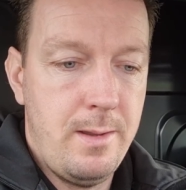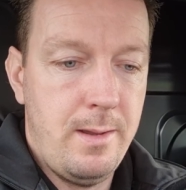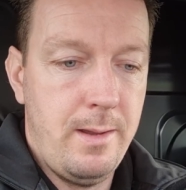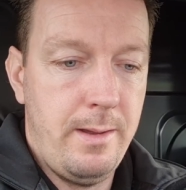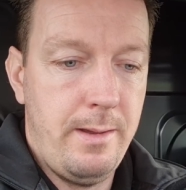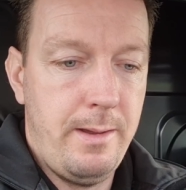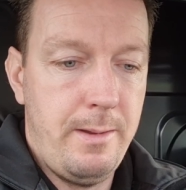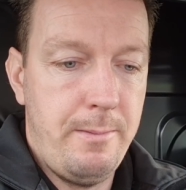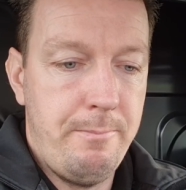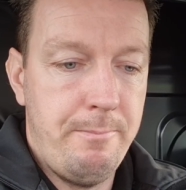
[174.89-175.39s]

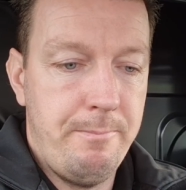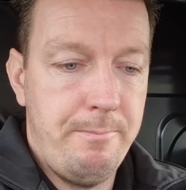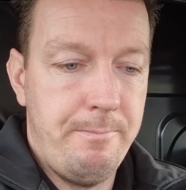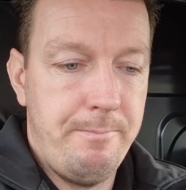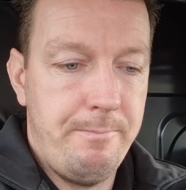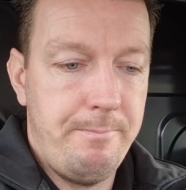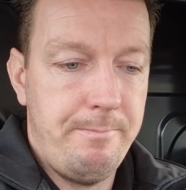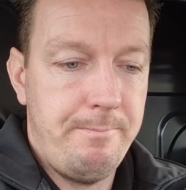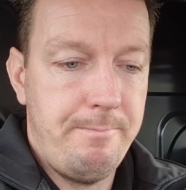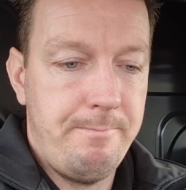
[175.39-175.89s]
Um,
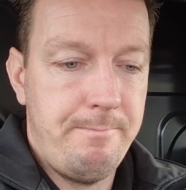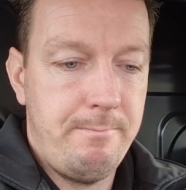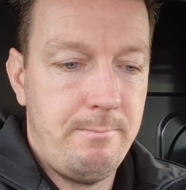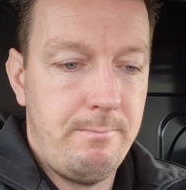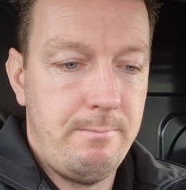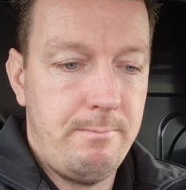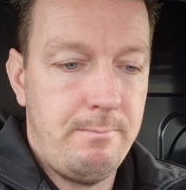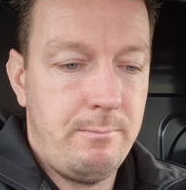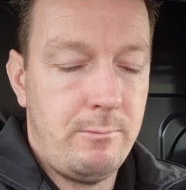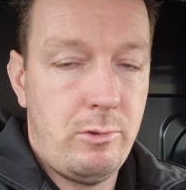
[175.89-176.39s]

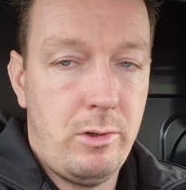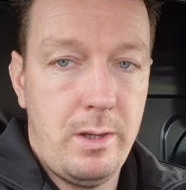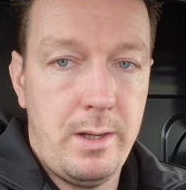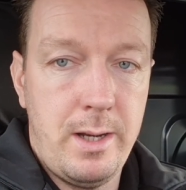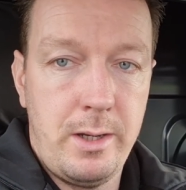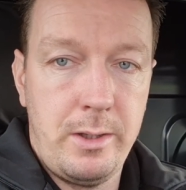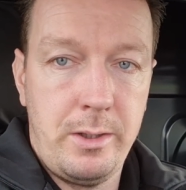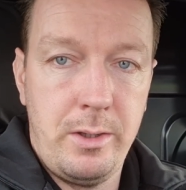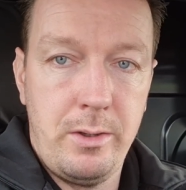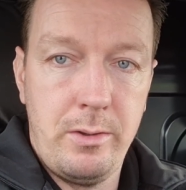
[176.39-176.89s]
try
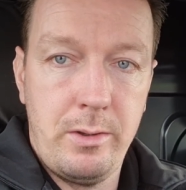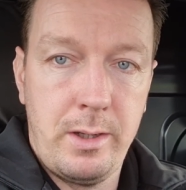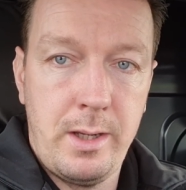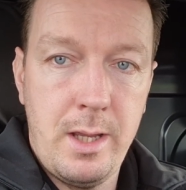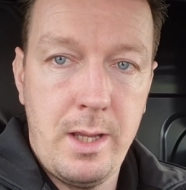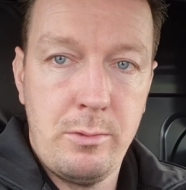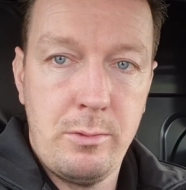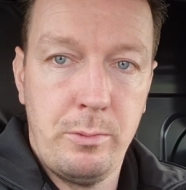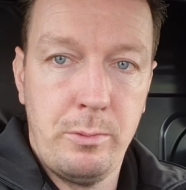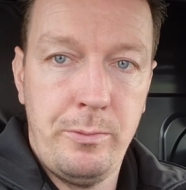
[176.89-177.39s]
and argue your
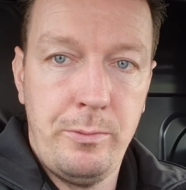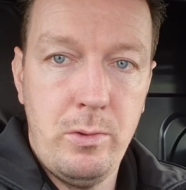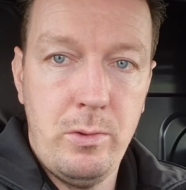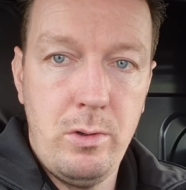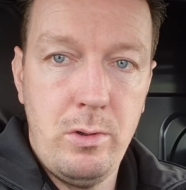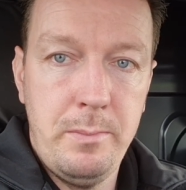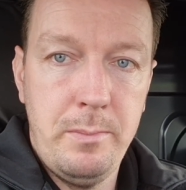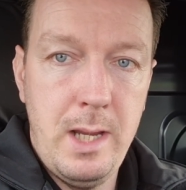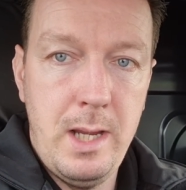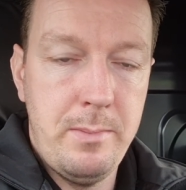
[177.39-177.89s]
case with
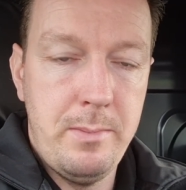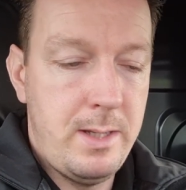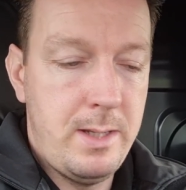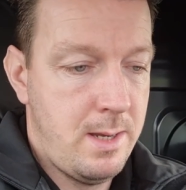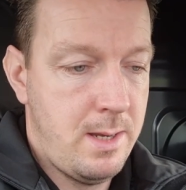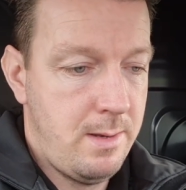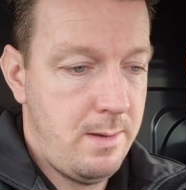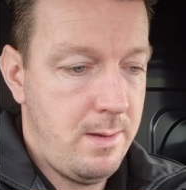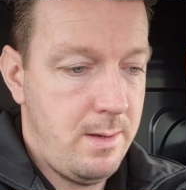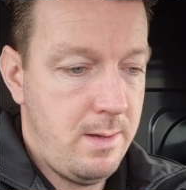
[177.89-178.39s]
Ford
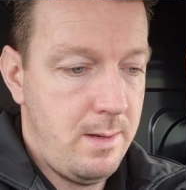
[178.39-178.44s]
maybe,